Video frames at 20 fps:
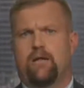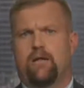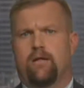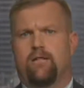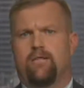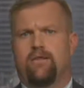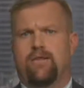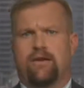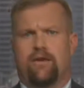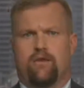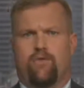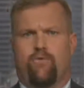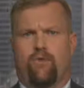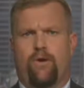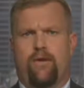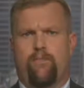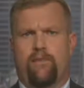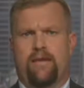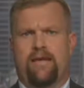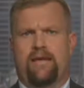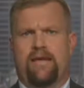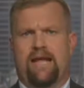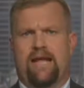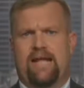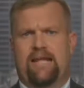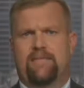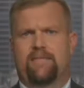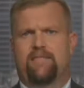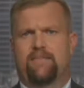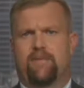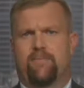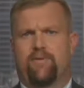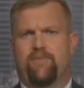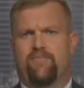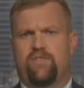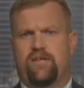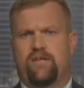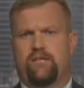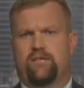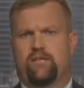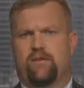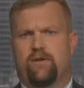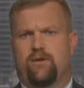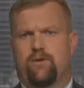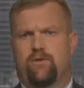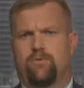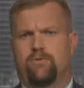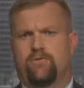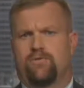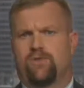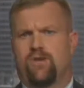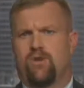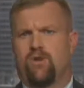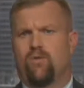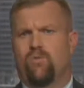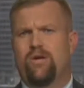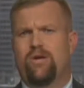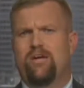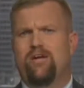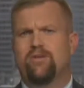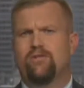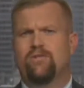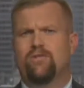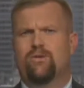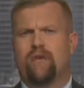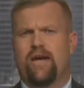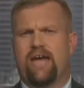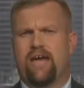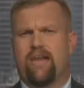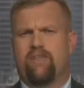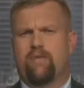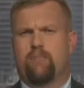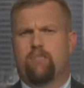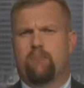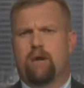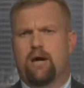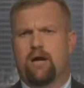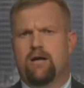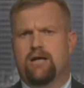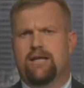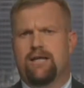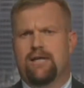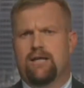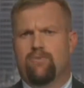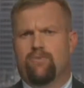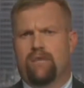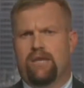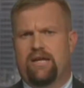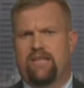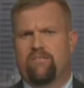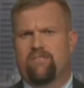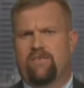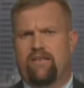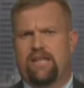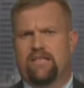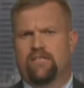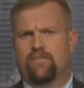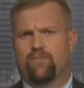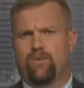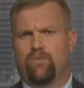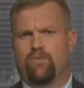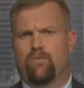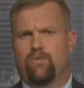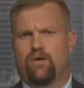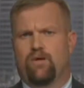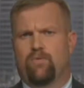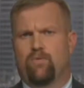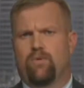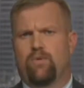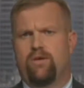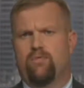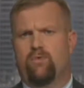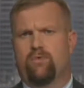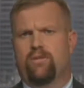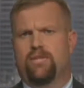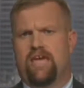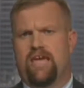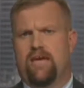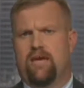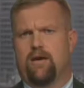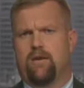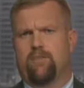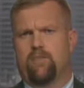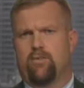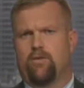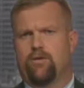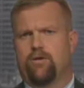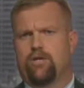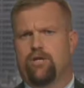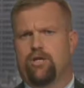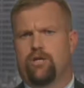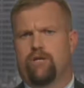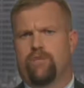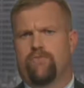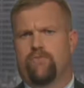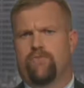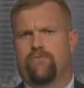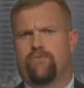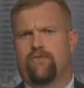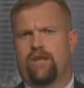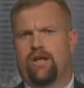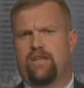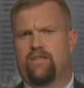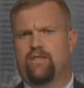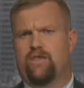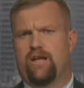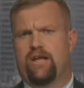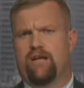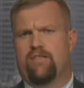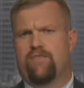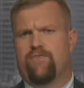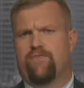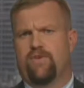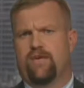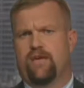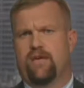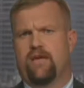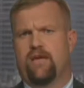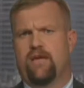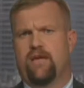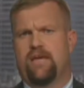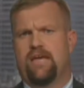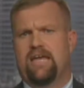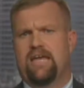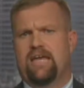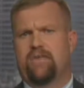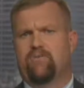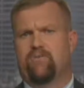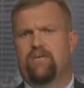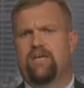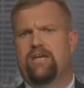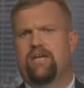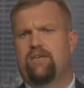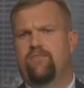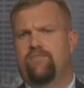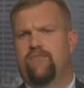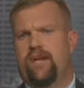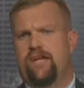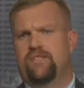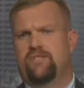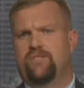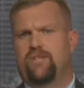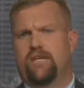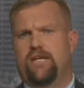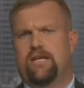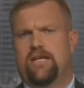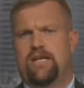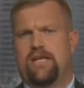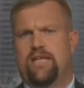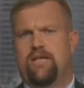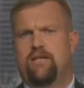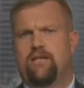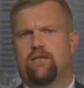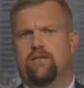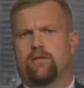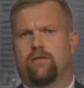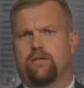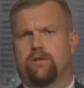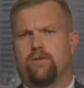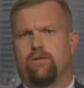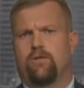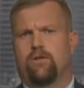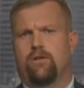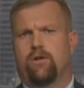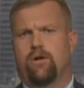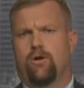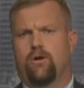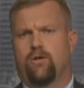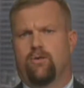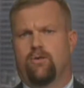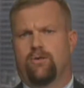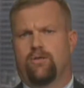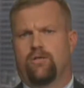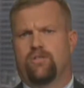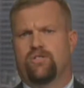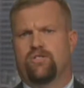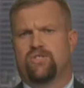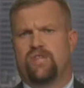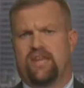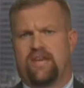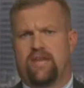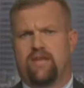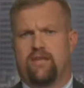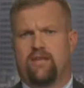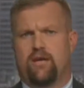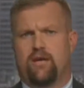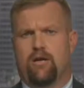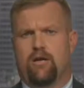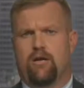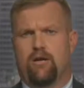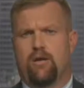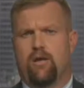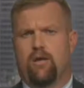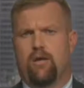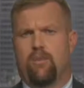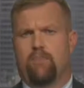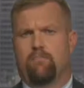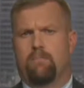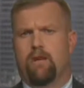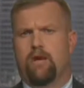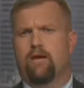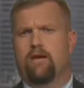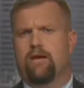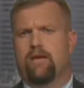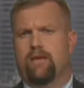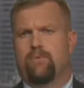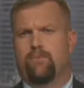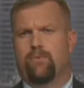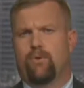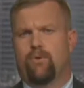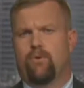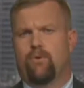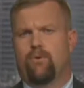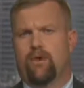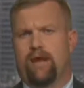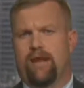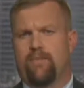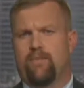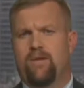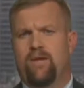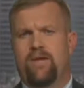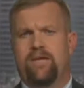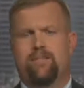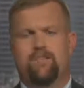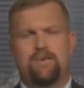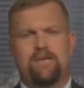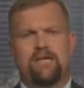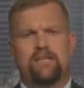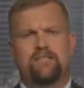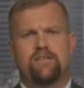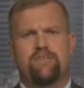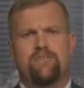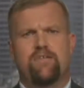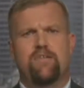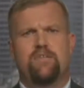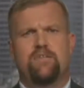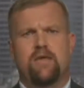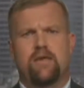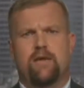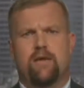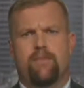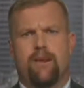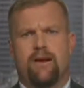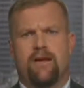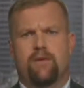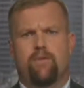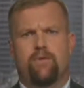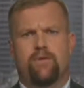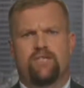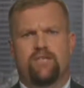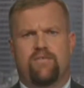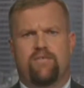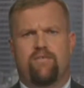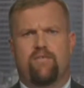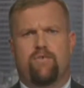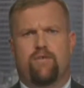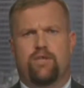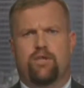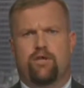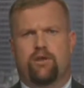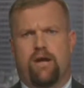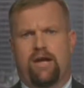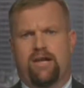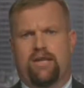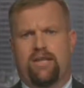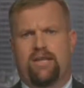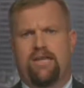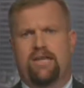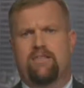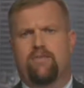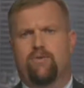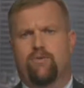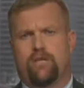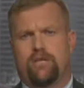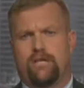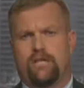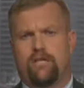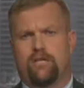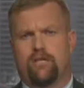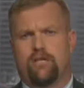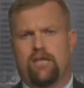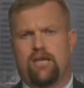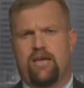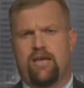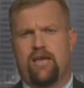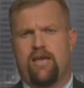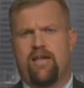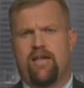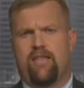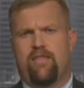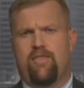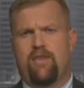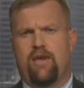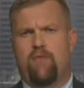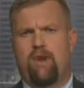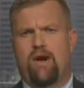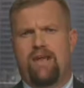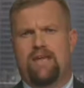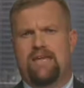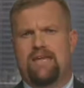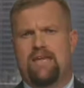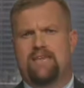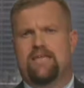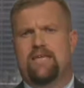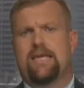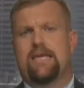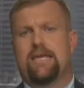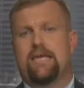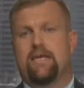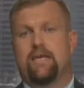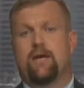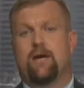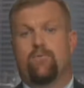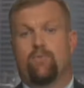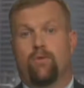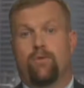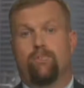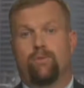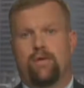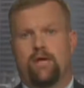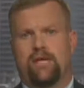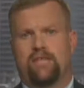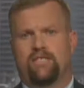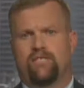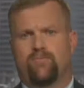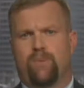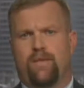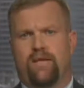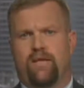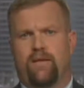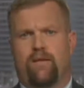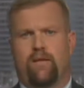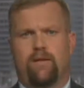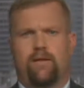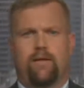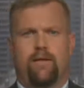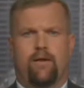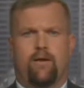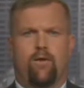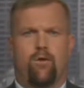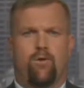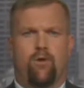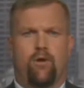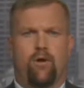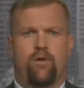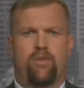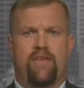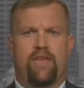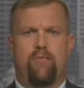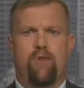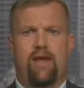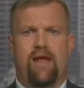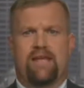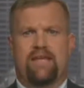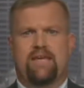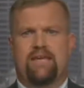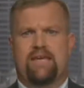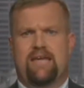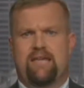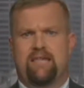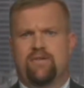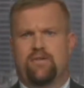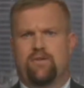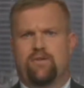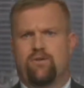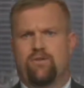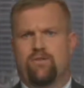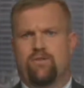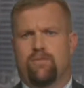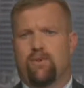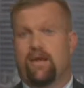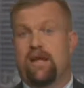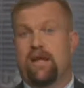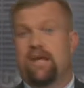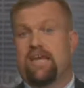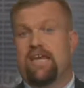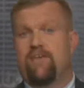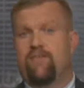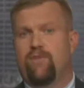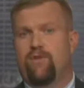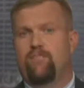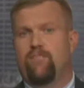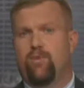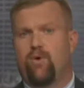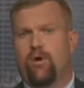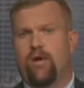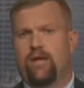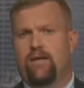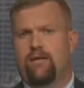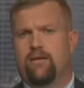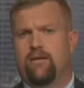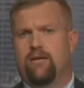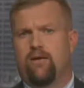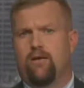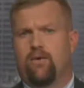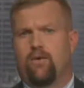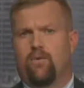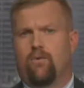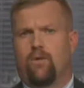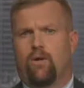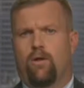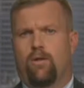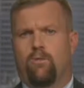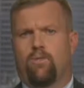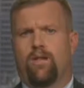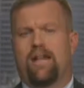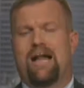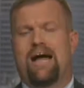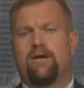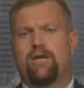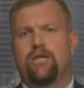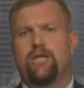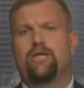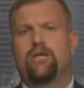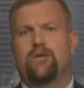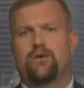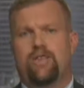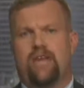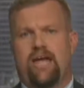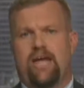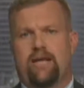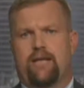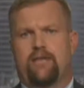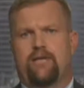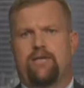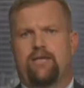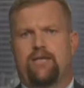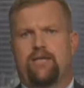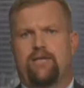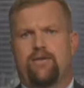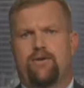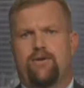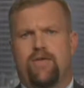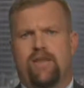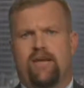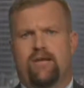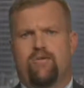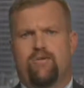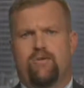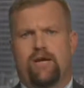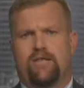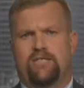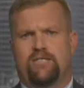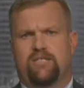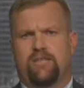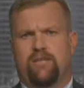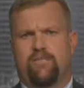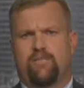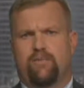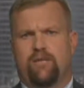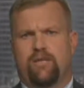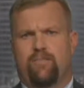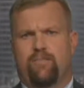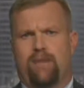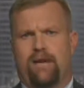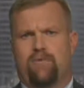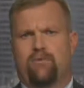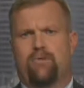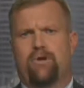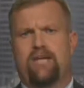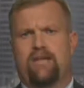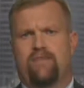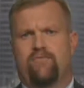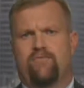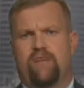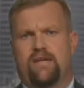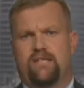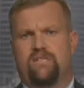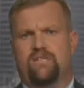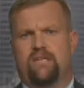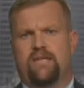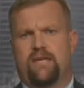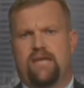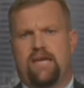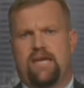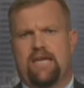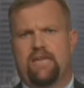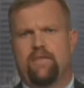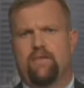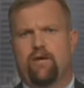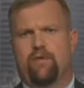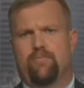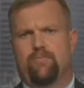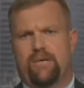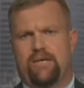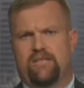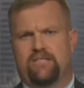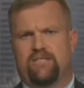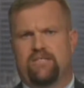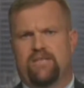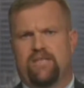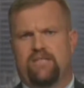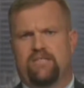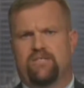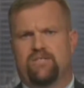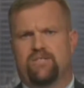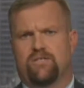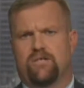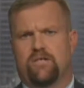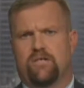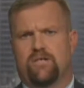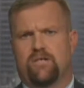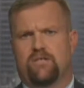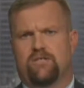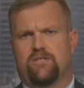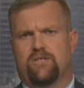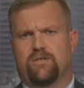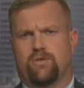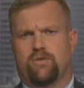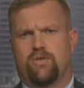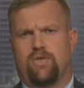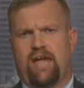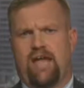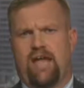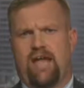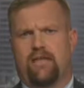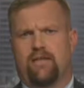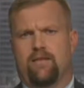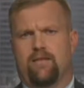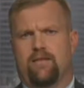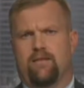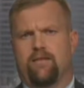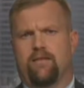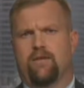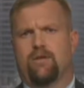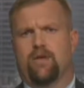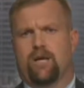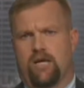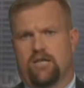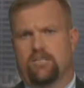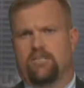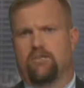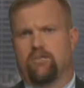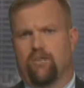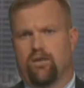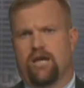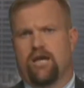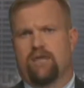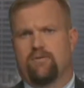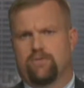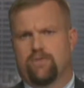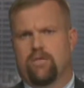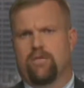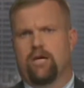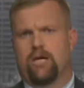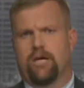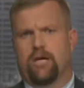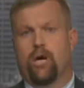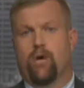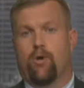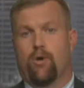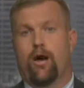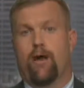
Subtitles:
the equipment on some of these loans. We also have a marketing reinvestment where we will take a portion of the franchise fee and reinvest it into the local owner's second-year marketing program. Because if you think about it, what's everyone trying to get to initially? They want to get to income replacement, or they want to get to the break-even point. Well, how do you do that? You do that quite simply by reinvesting in your business, so that your customer counts are going to go up.